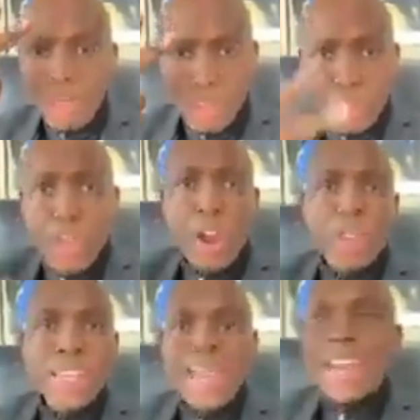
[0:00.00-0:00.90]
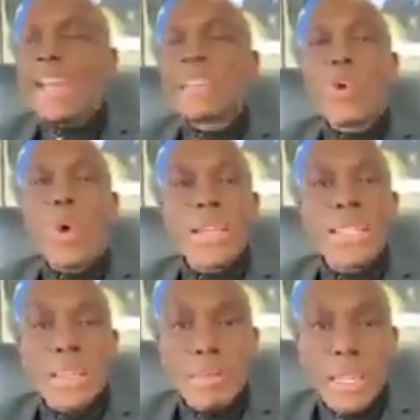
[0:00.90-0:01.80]
The third is quite
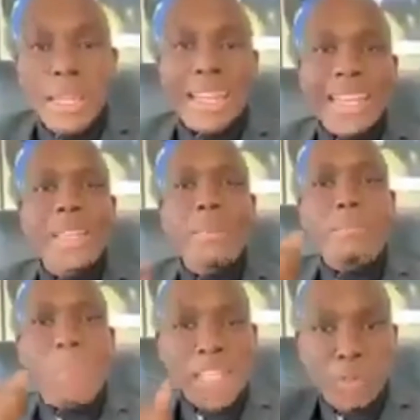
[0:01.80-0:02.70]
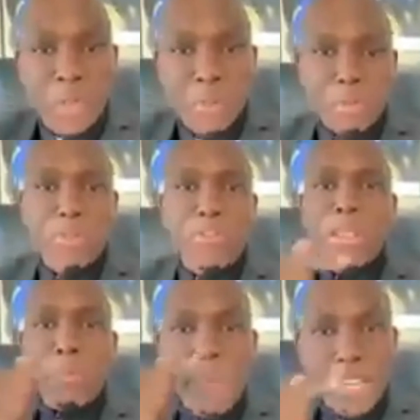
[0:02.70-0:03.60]
simply get the best people for
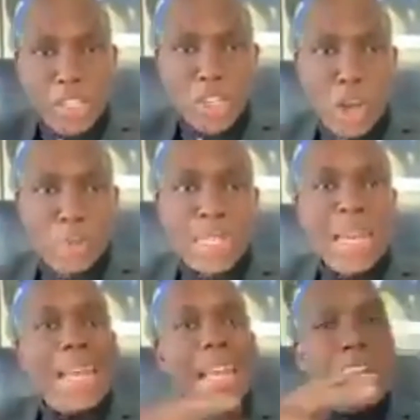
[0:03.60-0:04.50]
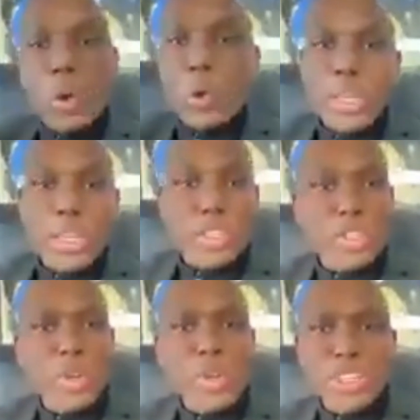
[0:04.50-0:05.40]
the best jobs in all the
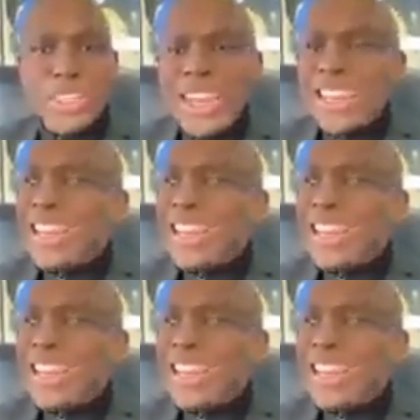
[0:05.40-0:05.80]
institutions.